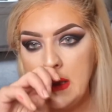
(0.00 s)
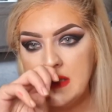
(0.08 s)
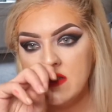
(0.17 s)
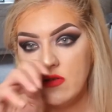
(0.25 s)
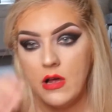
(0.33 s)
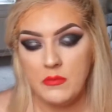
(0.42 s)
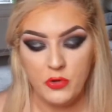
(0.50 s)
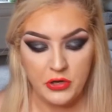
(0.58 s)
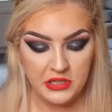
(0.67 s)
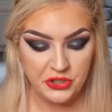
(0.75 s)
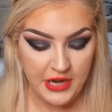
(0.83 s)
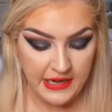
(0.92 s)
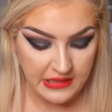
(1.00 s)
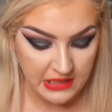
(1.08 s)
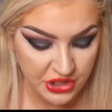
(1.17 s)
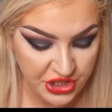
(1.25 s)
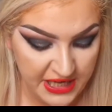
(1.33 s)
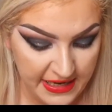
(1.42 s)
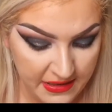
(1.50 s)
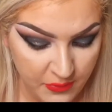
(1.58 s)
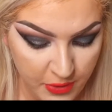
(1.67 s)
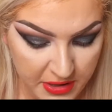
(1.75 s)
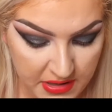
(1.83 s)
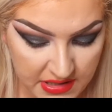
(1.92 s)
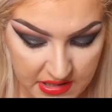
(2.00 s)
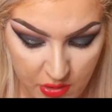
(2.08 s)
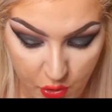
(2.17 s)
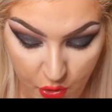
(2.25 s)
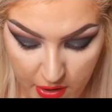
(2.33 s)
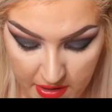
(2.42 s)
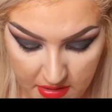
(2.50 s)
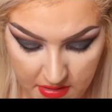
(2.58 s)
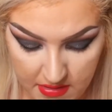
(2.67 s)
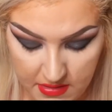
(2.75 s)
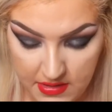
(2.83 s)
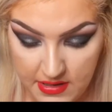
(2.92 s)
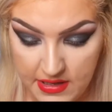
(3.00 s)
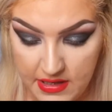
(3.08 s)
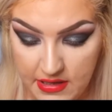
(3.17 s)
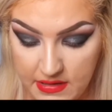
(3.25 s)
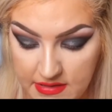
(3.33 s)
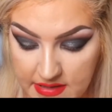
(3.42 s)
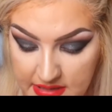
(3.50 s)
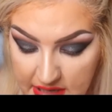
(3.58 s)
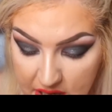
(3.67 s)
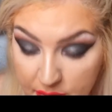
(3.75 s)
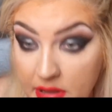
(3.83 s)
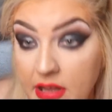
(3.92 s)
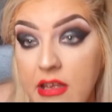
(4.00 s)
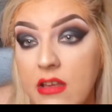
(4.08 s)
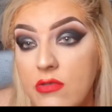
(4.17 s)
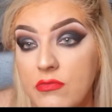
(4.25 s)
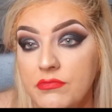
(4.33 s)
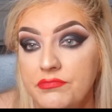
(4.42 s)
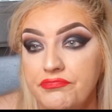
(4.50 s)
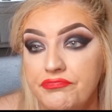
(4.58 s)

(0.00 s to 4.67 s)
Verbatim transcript: So I'm going to try the Shein ones on and see how I like them.